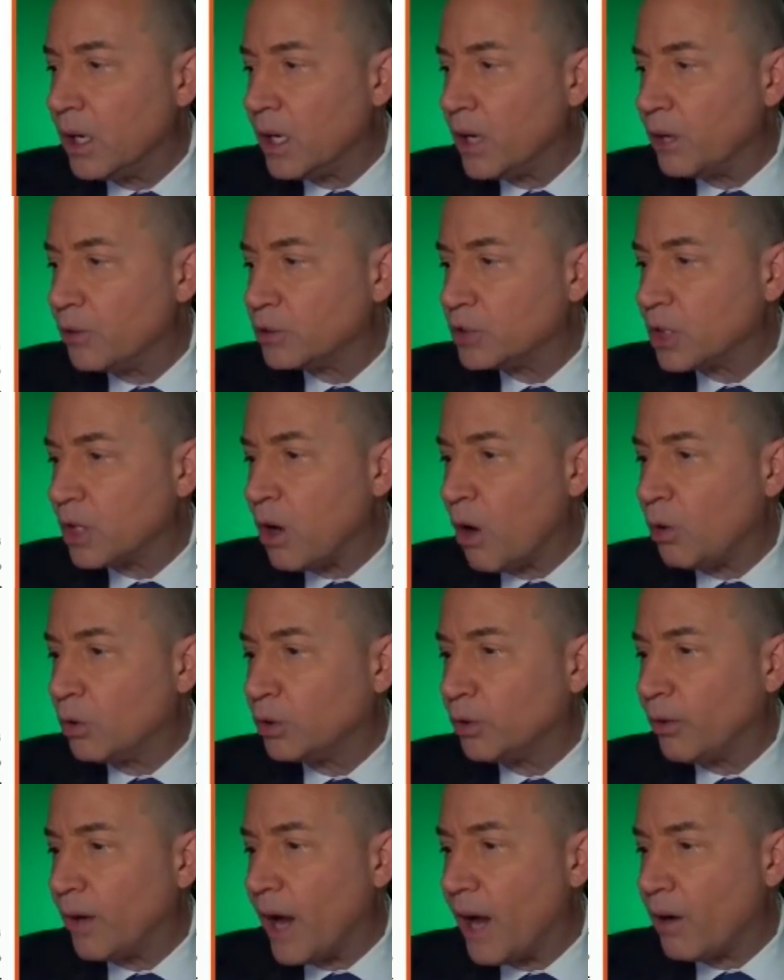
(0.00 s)
Here's the
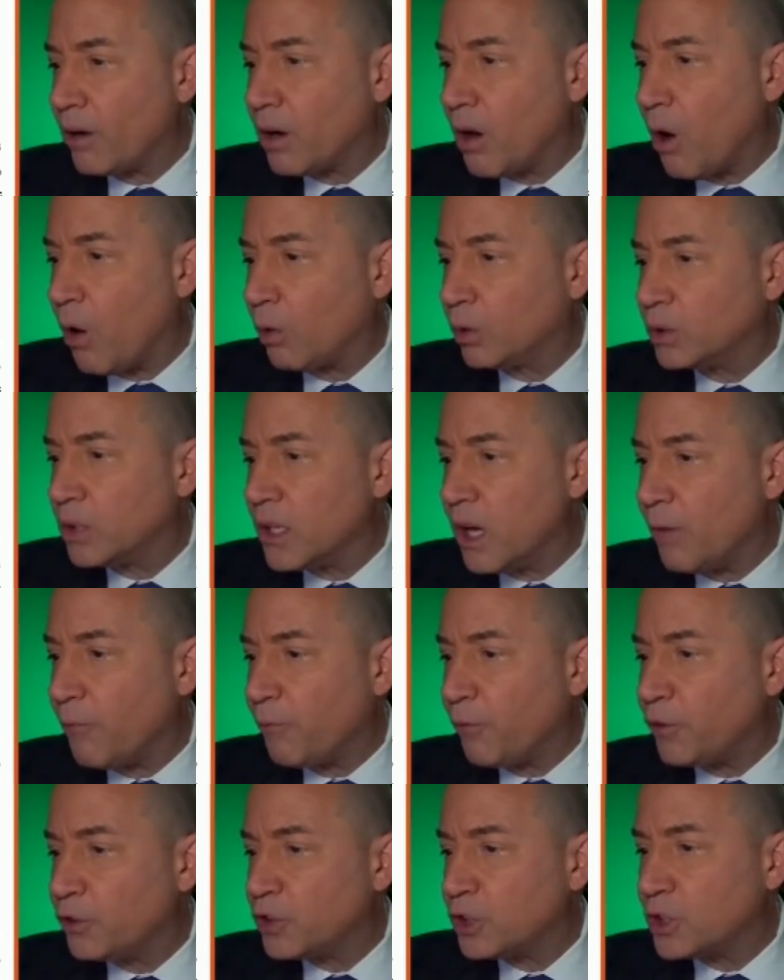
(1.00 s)
colder air, cold
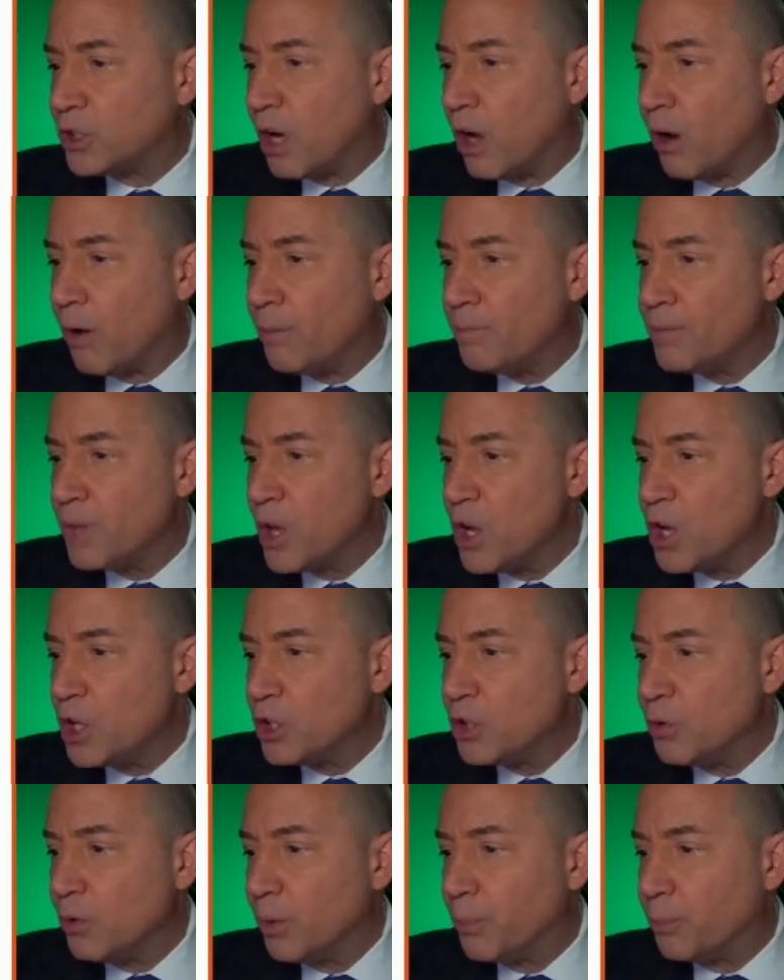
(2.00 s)
enough for snow. You